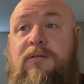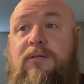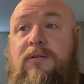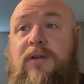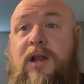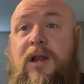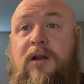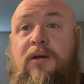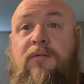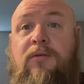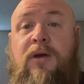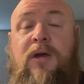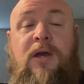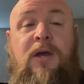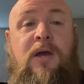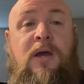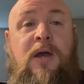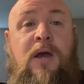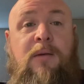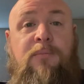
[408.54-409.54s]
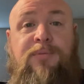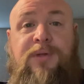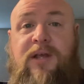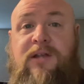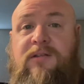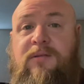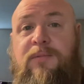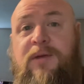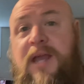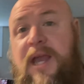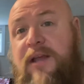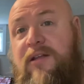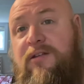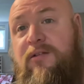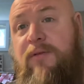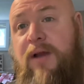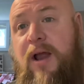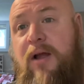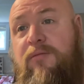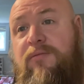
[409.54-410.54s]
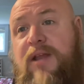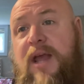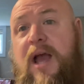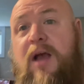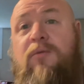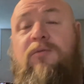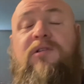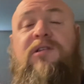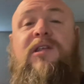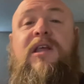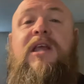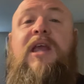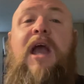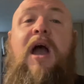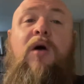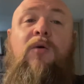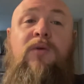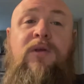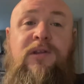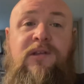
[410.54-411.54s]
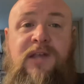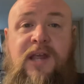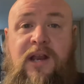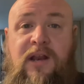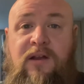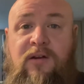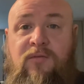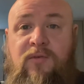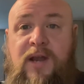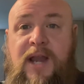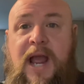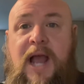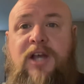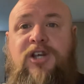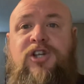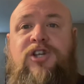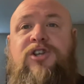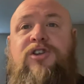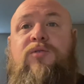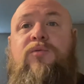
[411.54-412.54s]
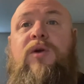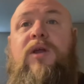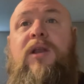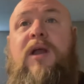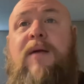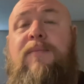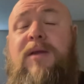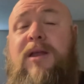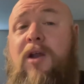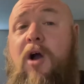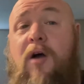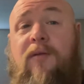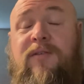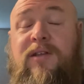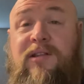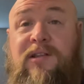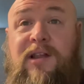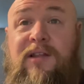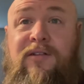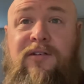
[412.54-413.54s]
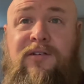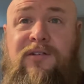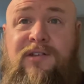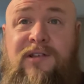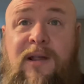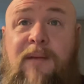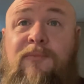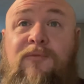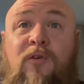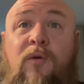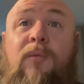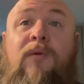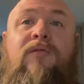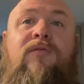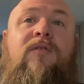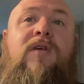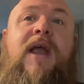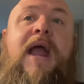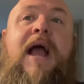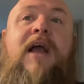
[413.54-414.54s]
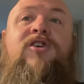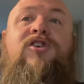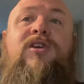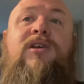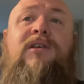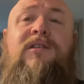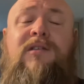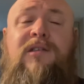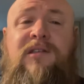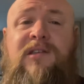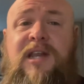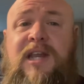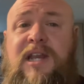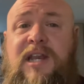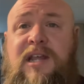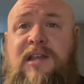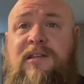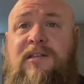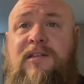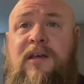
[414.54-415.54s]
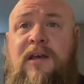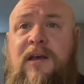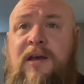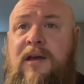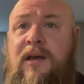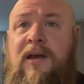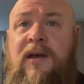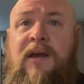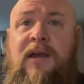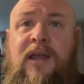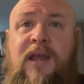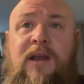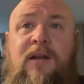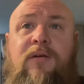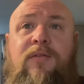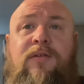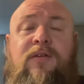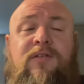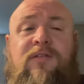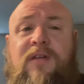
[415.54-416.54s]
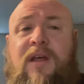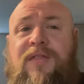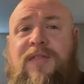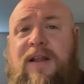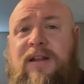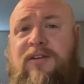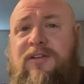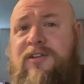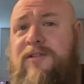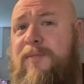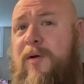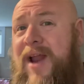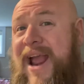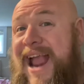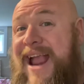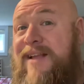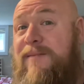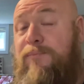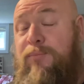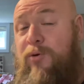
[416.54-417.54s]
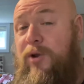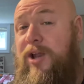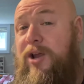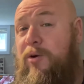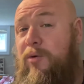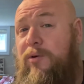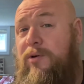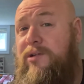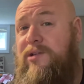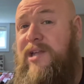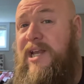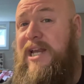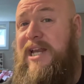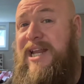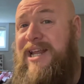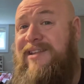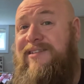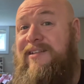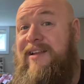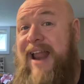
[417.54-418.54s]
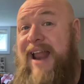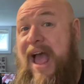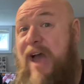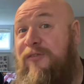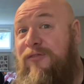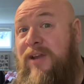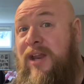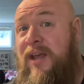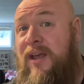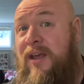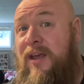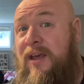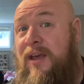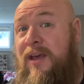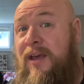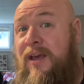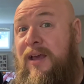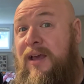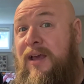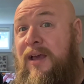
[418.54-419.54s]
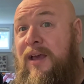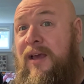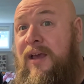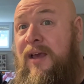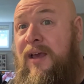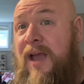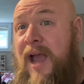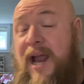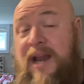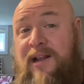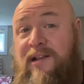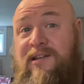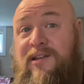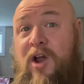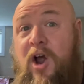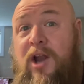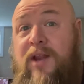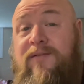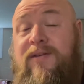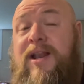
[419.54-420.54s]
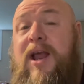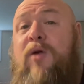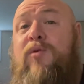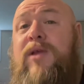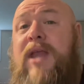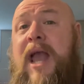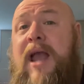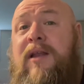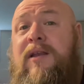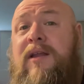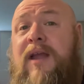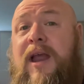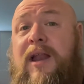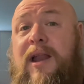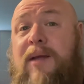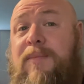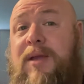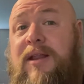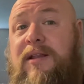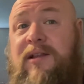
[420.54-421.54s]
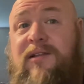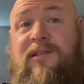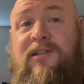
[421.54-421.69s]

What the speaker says: you know, play some gigs around town, see how he's getting a reaction to it. I mean, obviously there's some form of a reaction because the CDs, you know, there's about 8 pre-order CDs left and it's not even out yet. And I mean, this